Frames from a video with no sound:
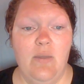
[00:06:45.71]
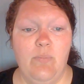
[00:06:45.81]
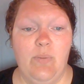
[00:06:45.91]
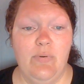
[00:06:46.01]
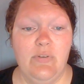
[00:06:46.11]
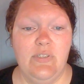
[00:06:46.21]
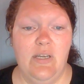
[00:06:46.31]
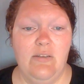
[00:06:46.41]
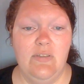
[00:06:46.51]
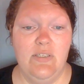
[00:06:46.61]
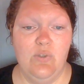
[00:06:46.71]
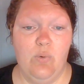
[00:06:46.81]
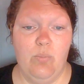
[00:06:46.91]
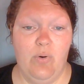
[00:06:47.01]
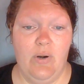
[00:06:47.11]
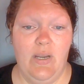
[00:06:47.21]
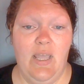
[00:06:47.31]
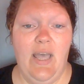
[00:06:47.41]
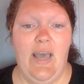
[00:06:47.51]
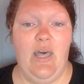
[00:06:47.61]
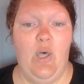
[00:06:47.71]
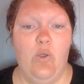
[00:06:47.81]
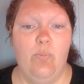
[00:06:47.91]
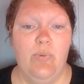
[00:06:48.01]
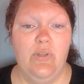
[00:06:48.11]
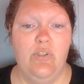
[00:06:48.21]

Members of the school board, I hope